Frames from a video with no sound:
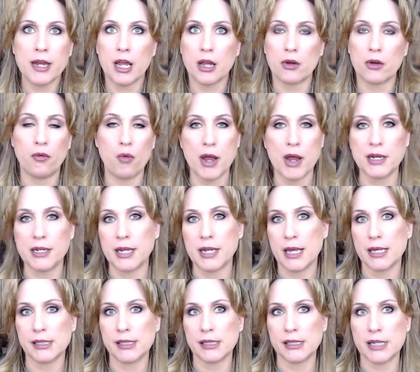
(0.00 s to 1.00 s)
Nick
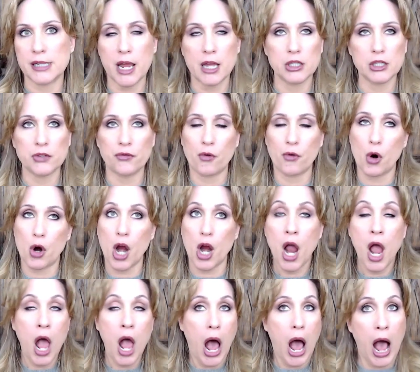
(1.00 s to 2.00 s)
Fuentes stands for.
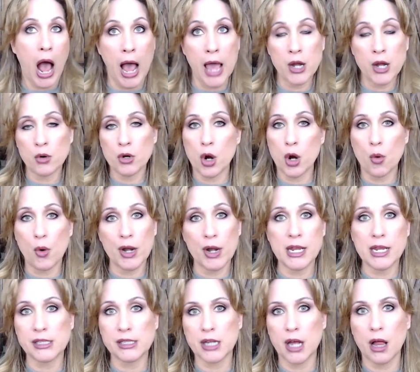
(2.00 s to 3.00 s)
I don't know what
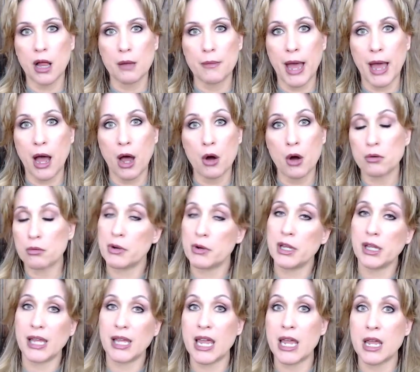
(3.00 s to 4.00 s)
he's all about.
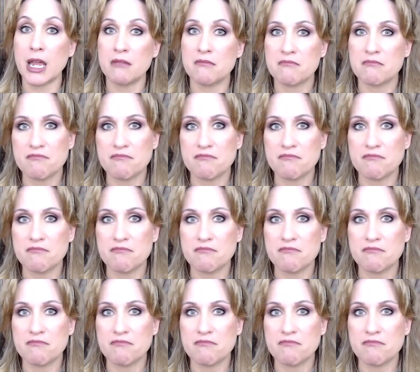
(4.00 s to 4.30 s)
Really?